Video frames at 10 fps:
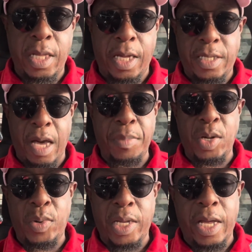
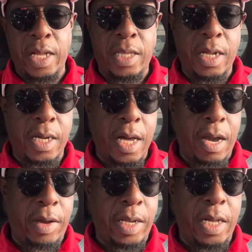examiner will get into the
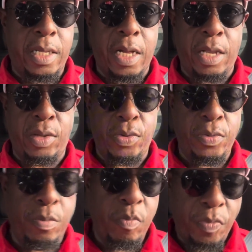car and they'll tell you
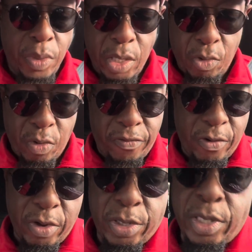to reverse